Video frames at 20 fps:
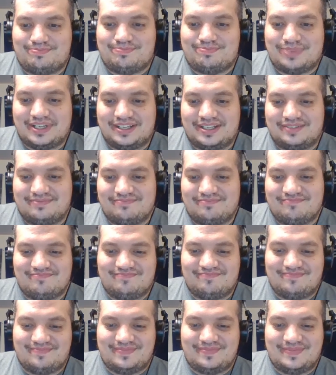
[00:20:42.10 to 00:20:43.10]
But,
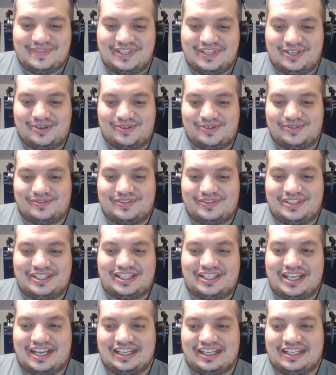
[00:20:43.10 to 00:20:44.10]
you know, you
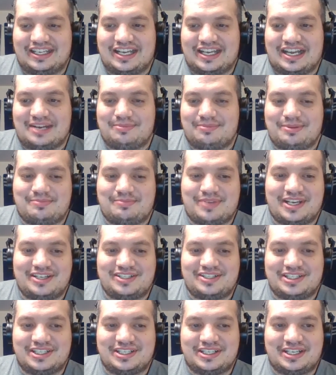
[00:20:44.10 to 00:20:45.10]
got to be
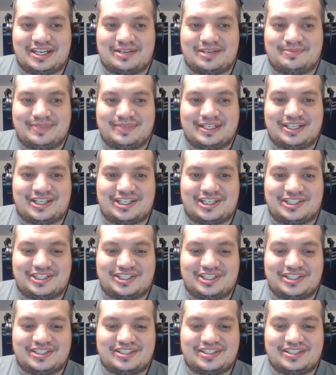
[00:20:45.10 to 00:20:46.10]
patient. You got to be
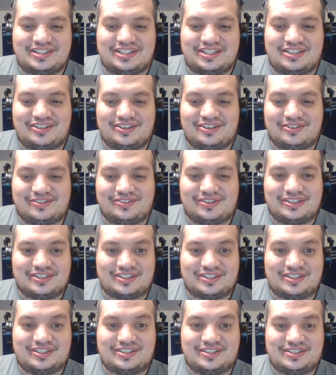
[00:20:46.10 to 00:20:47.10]
cautious. You know,
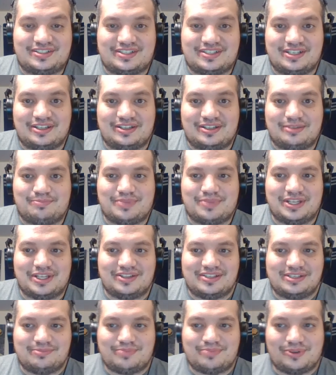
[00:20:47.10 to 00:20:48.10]
this is still a
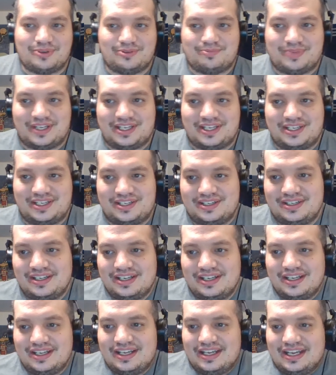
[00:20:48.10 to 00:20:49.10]
building bullpen.
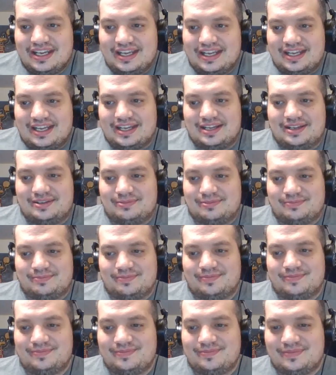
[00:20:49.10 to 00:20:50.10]

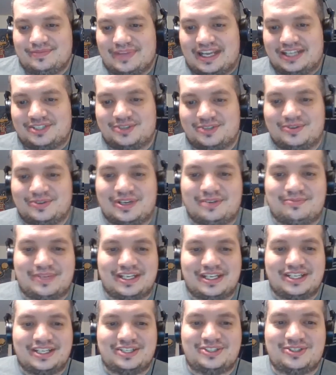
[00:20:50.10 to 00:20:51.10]
I do have
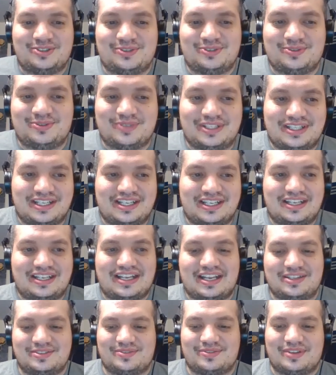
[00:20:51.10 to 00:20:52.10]
my issues with it,
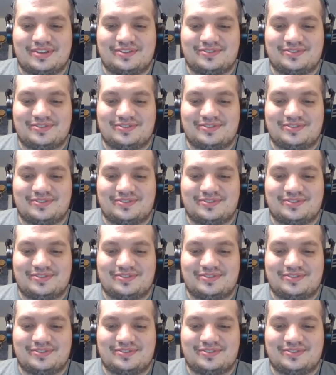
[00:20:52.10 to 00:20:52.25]
as